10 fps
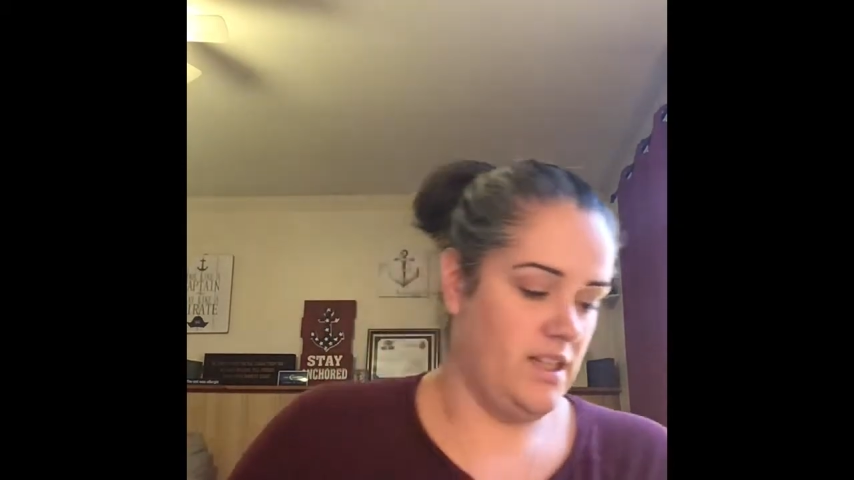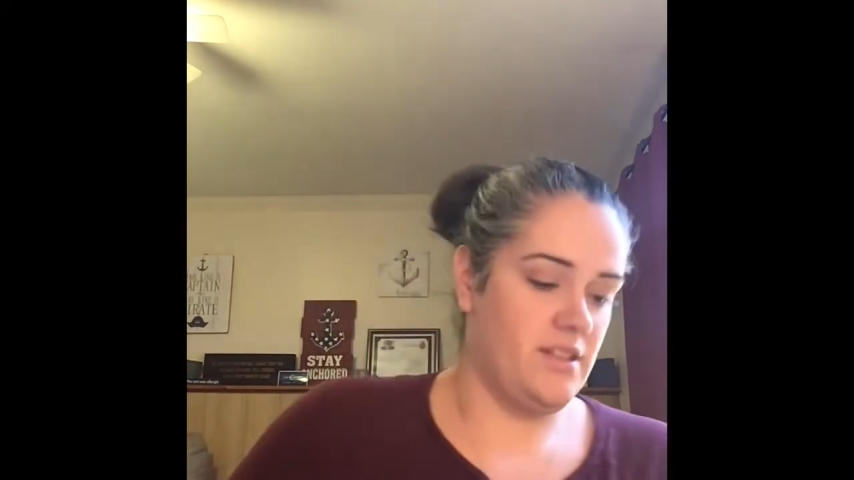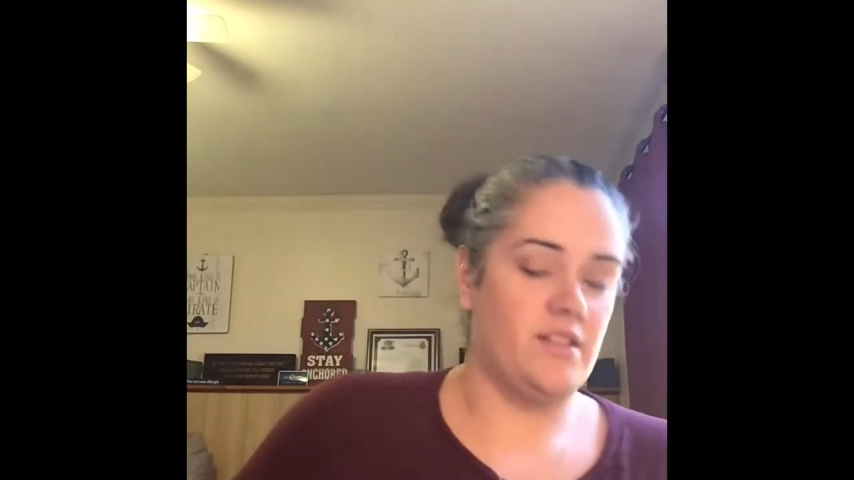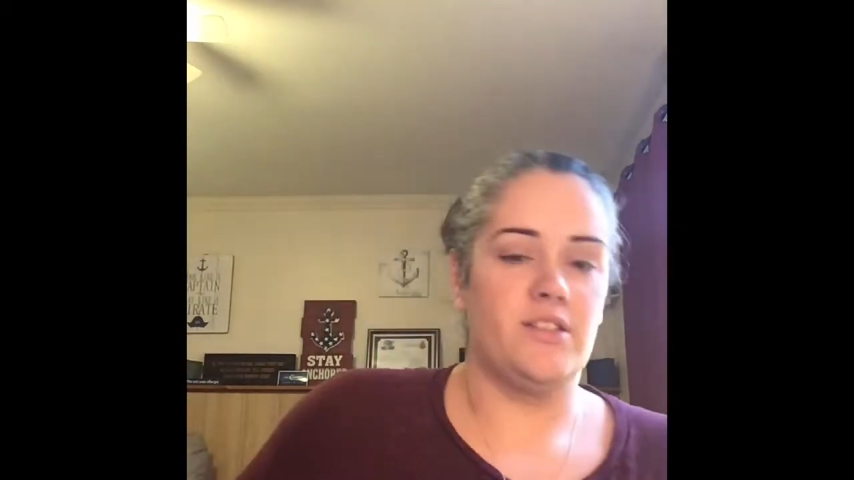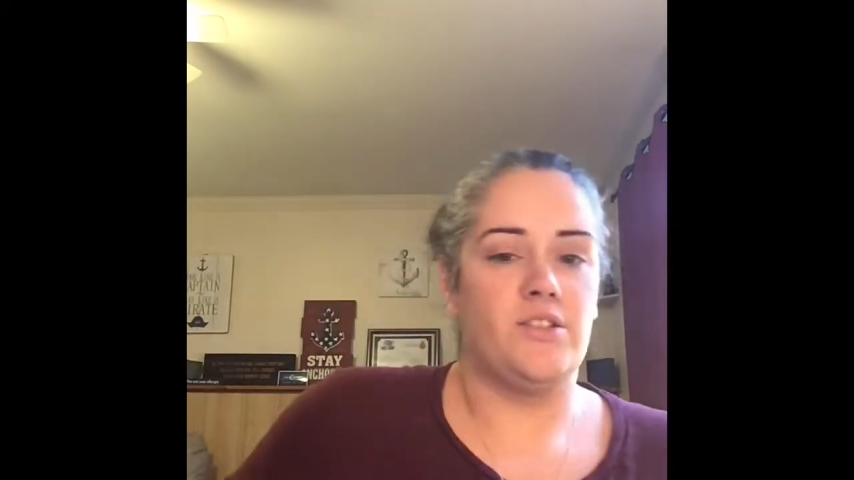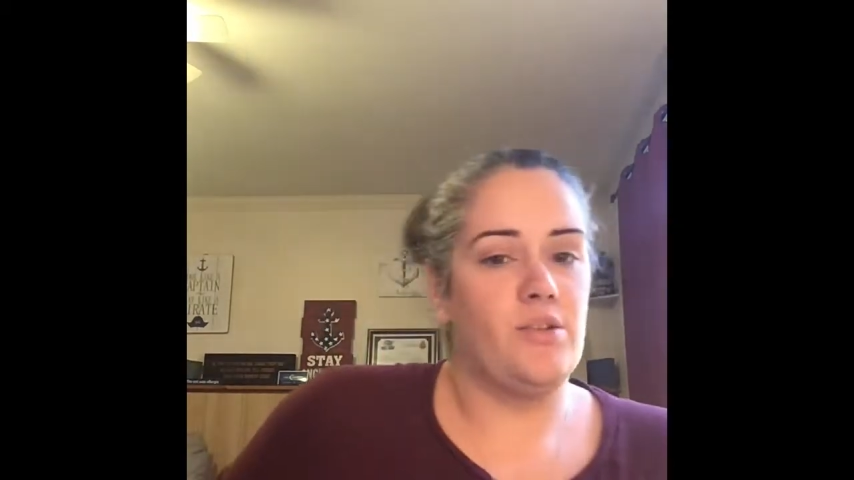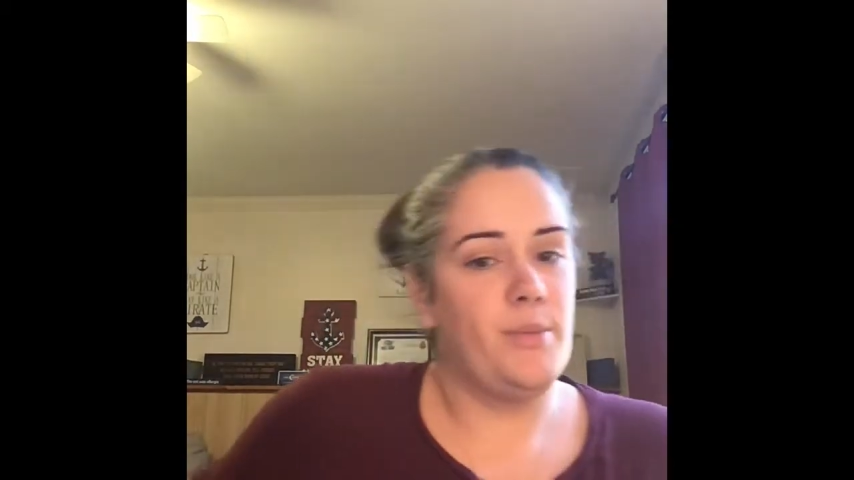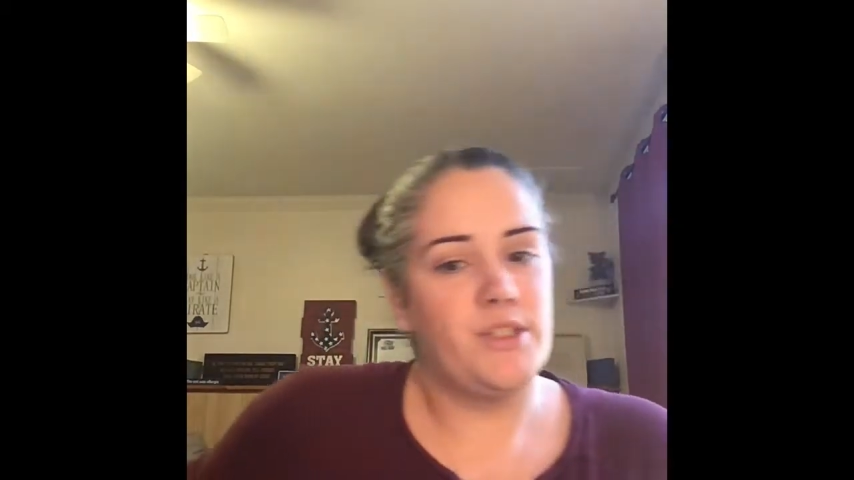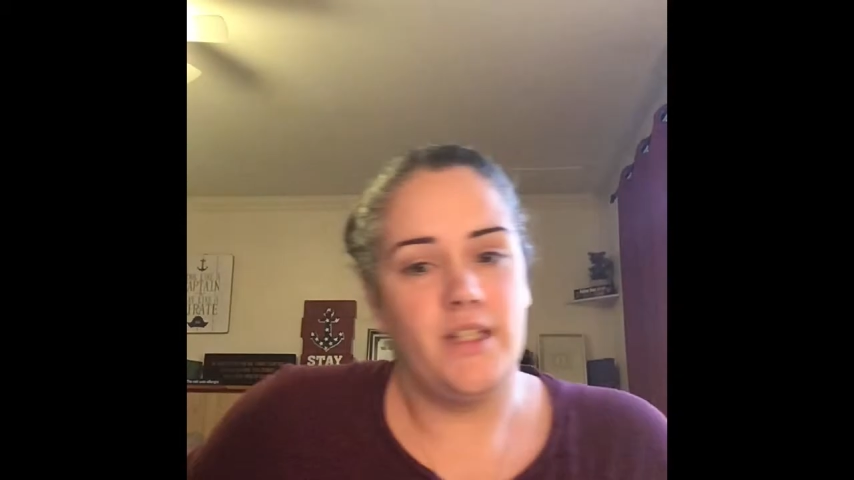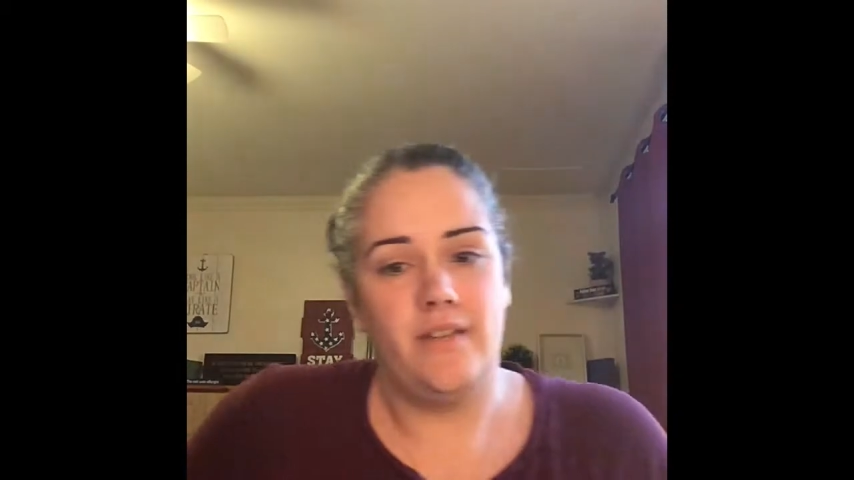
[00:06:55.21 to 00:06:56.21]
there is so
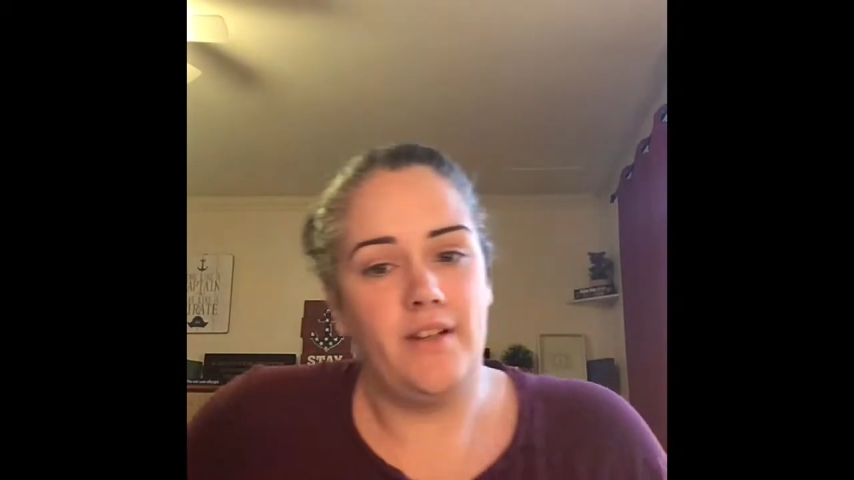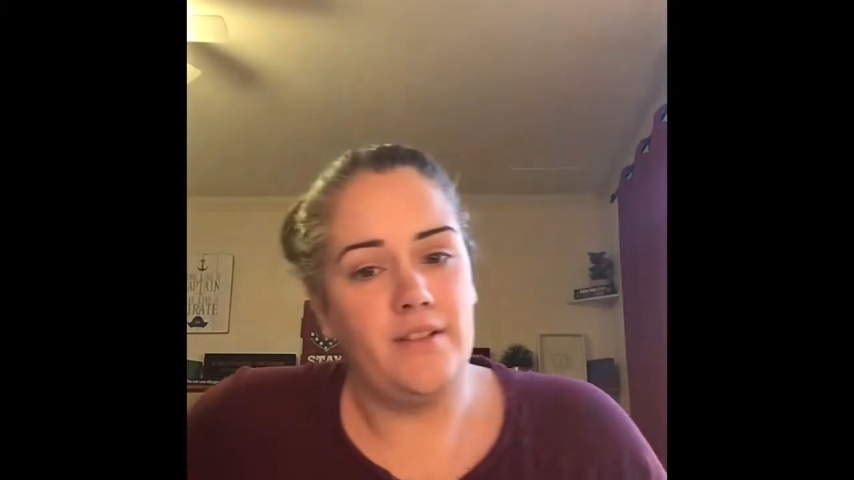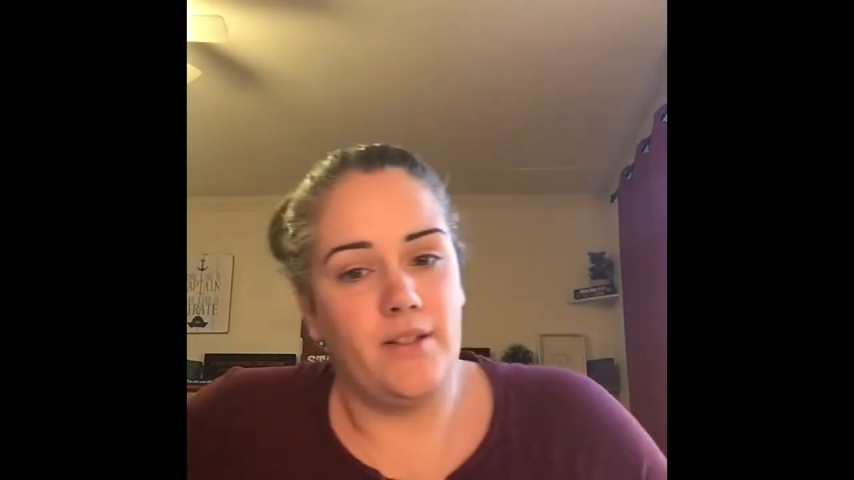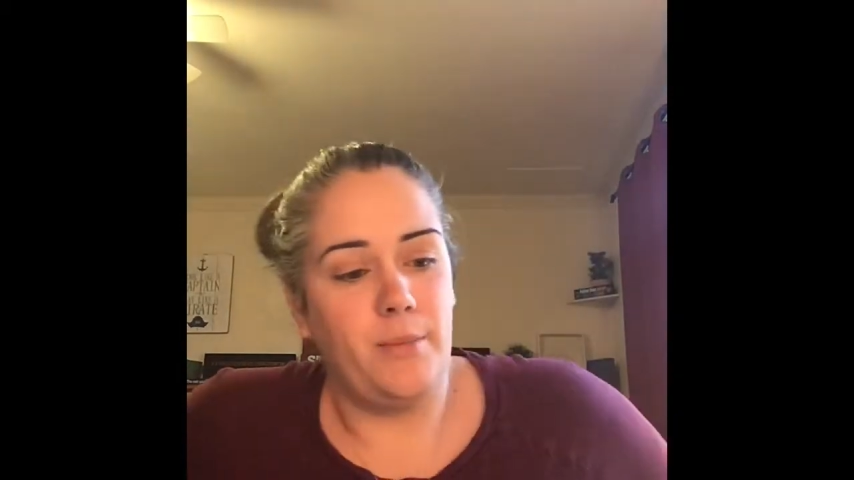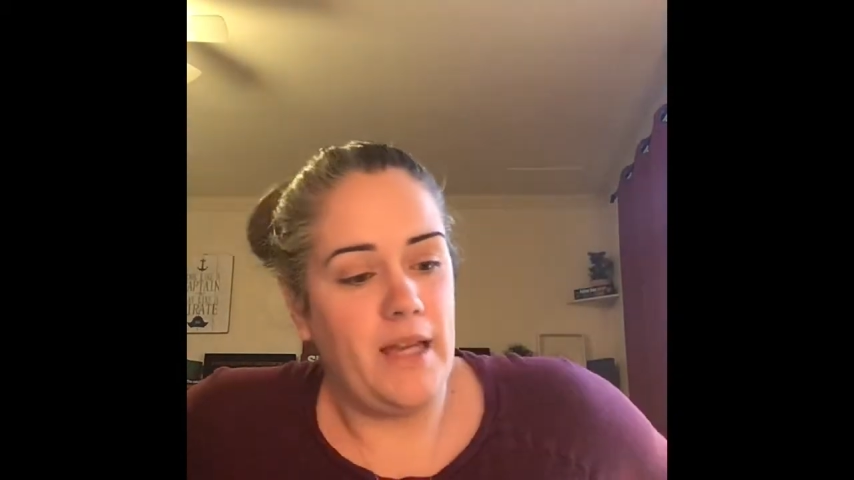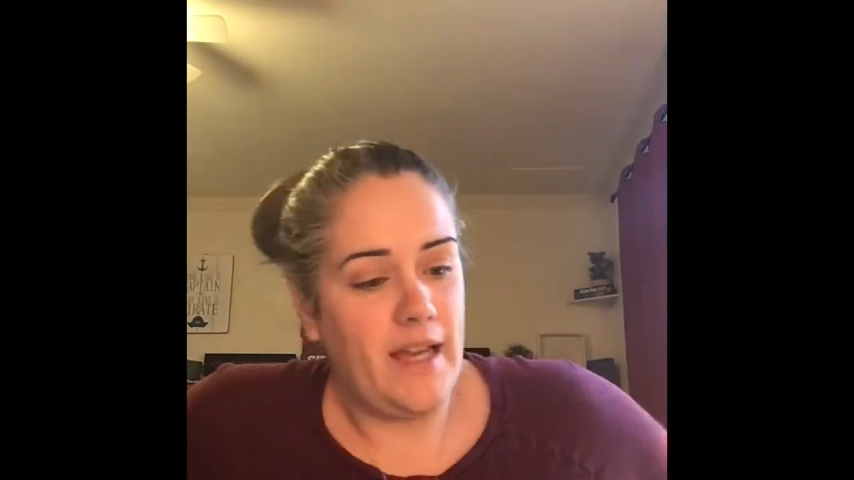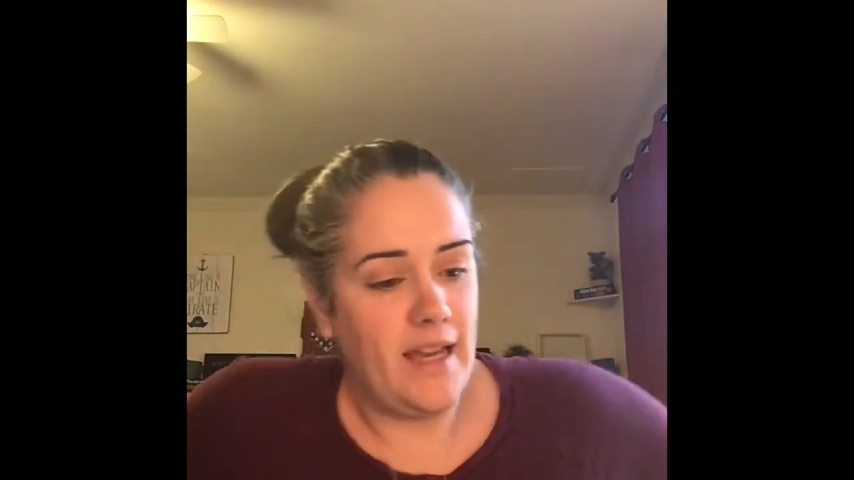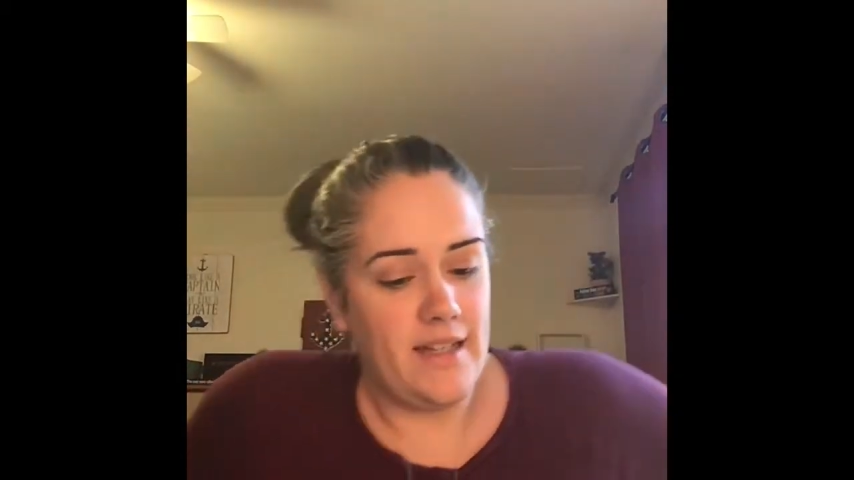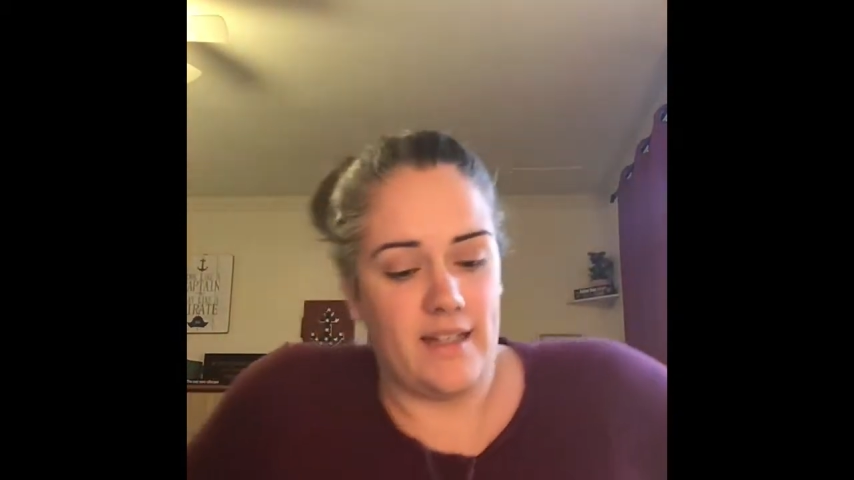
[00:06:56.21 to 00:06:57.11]
much life out there to be had,